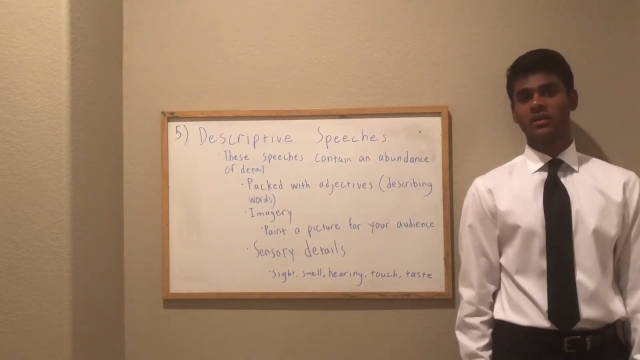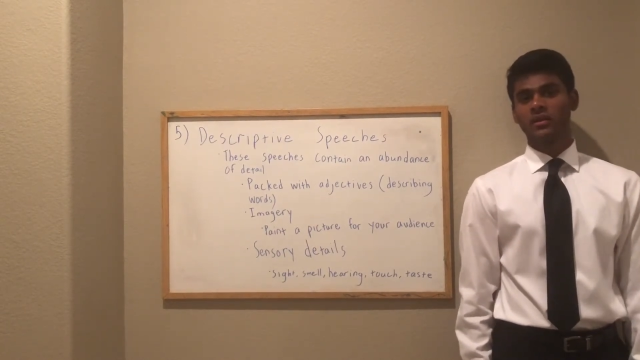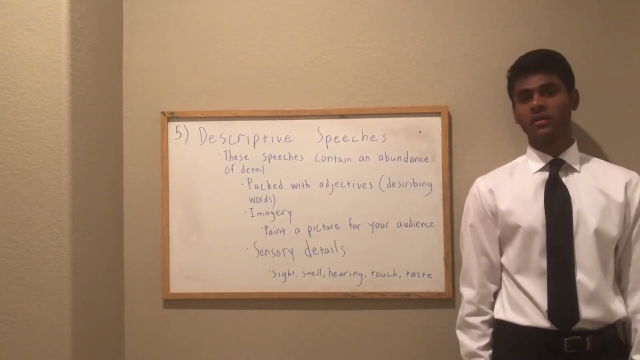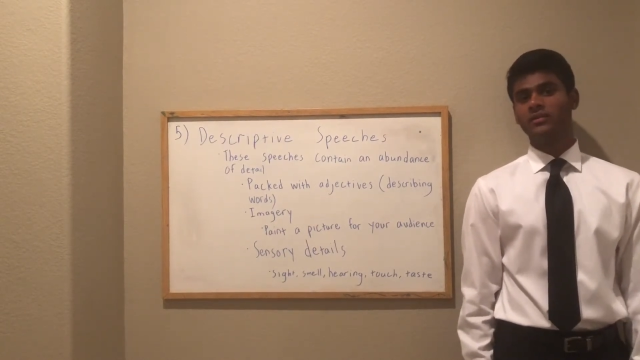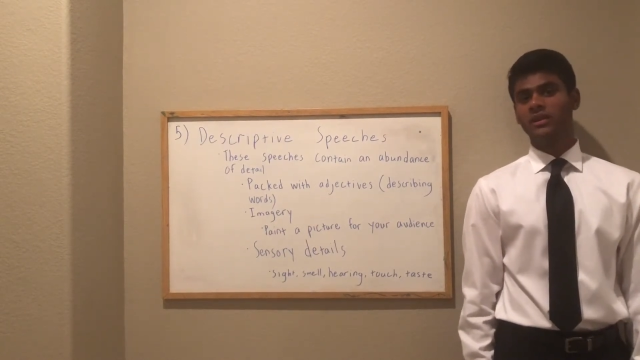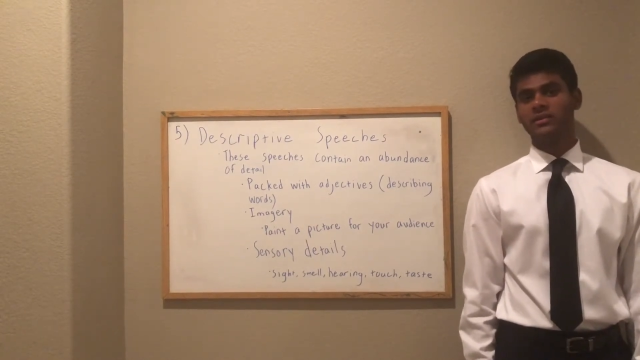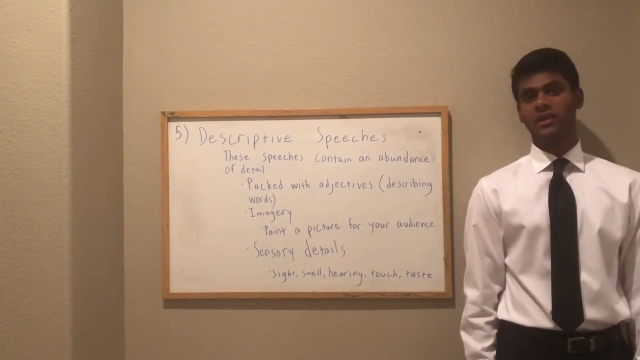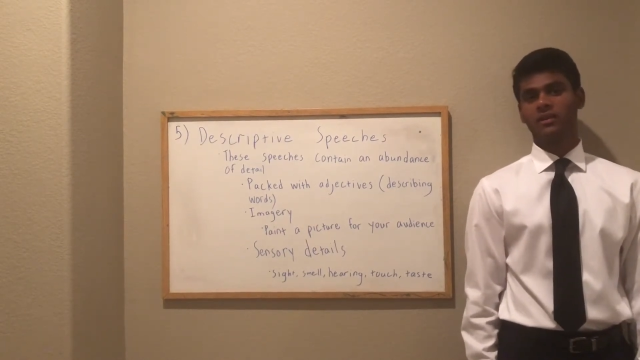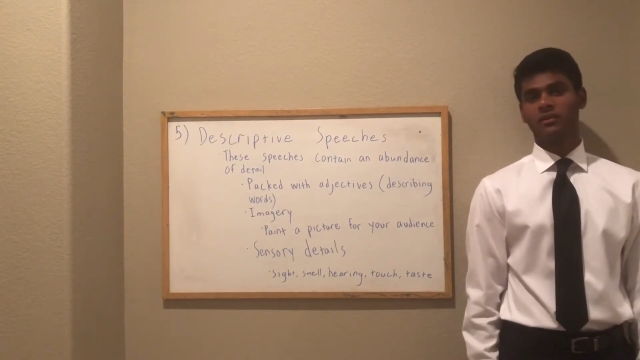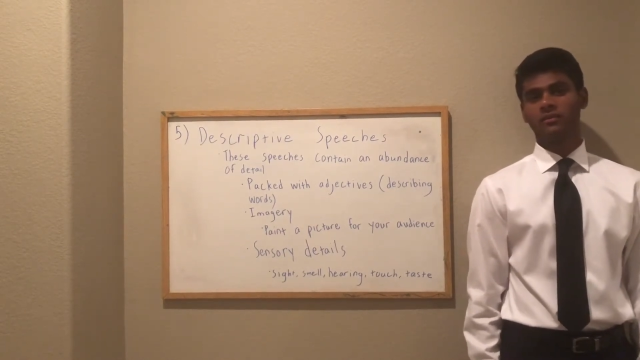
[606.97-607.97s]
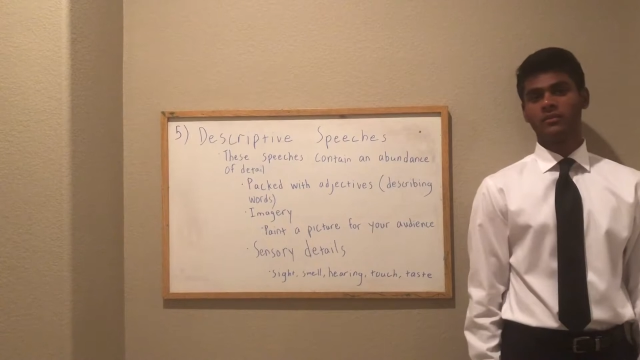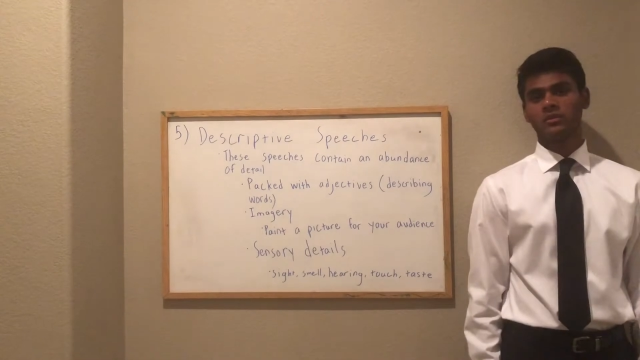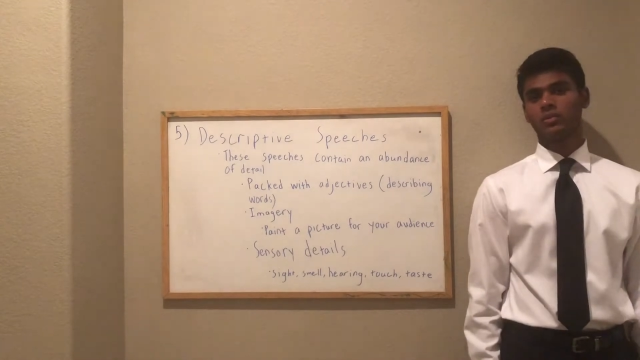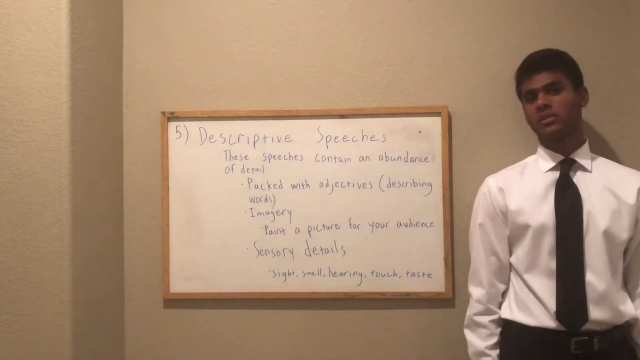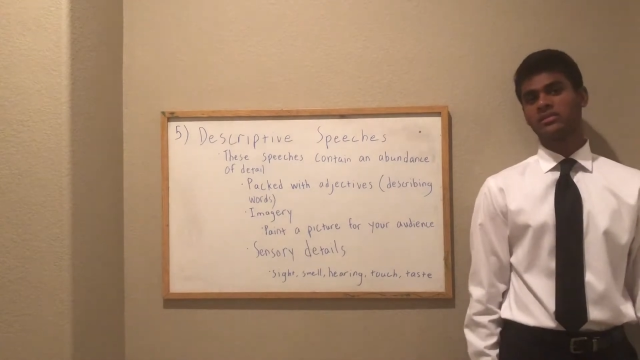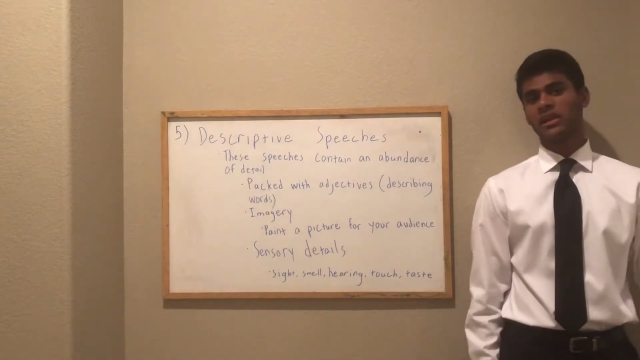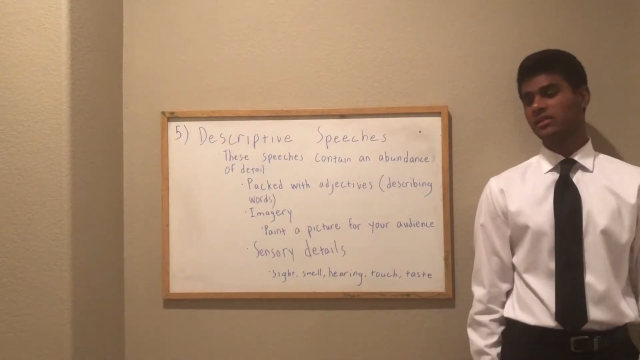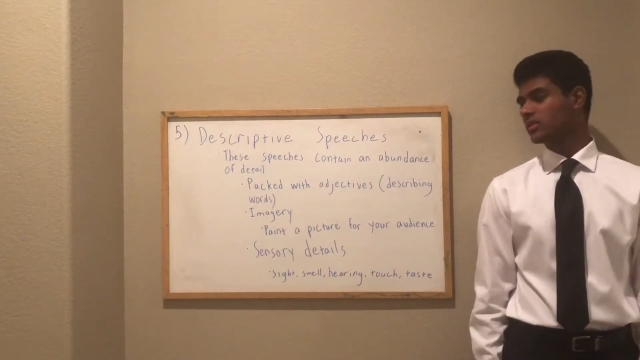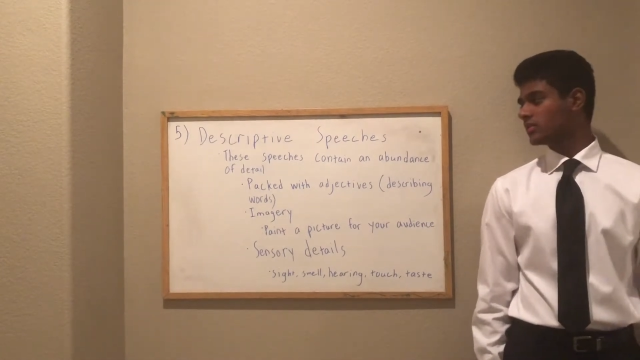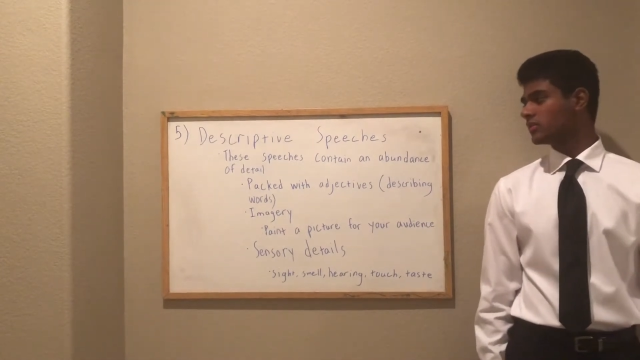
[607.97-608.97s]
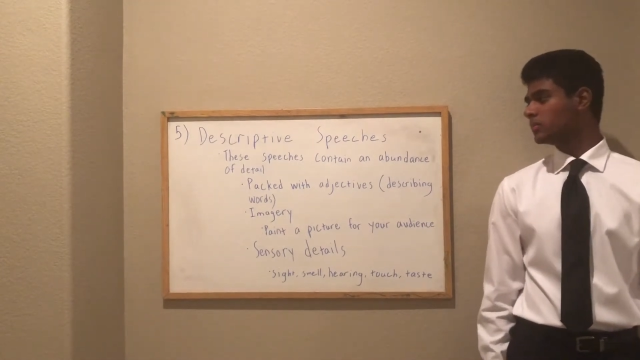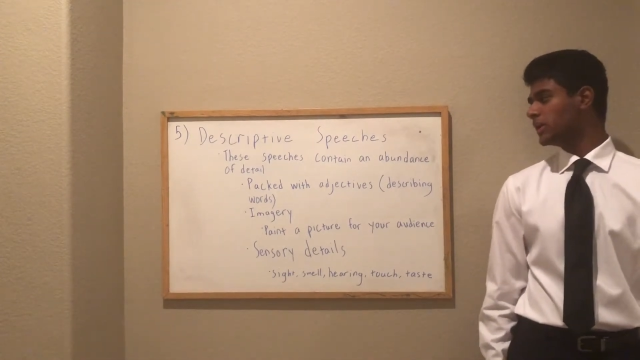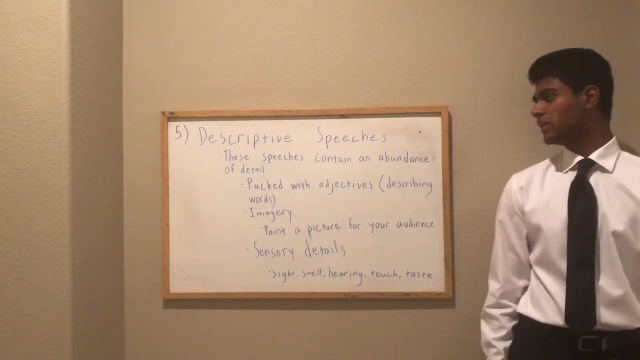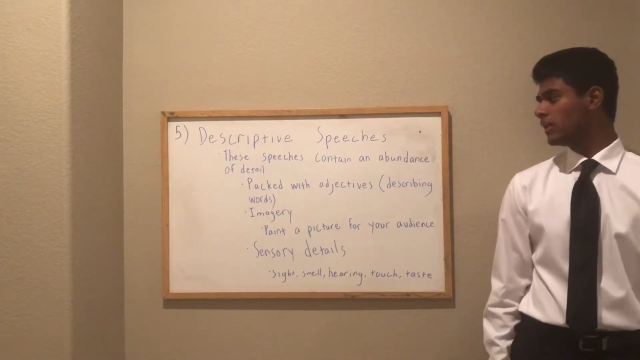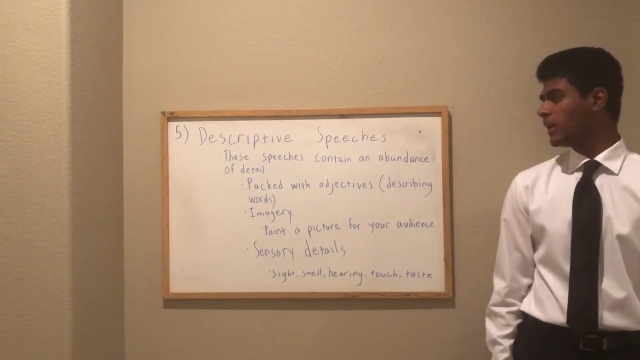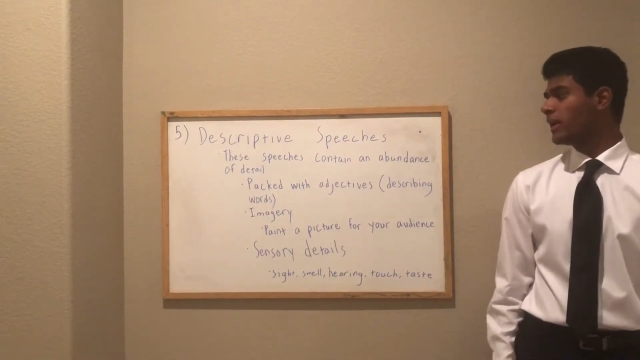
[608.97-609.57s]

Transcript: of detail. So what exactly does this mean?